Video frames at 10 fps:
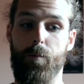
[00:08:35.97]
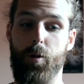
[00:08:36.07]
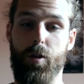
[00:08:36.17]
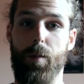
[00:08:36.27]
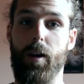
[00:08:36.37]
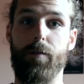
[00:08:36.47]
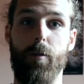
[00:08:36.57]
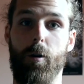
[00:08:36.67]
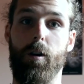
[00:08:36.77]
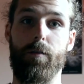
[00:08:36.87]
with the
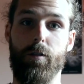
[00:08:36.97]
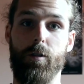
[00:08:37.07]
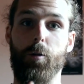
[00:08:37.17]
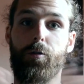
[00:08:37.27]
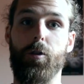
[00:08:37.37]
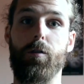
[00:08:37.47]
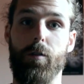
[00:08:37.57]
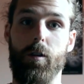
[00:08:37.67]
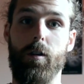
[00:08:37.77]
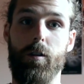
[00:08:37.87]
metaphor of just no
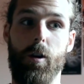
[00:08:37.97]
server,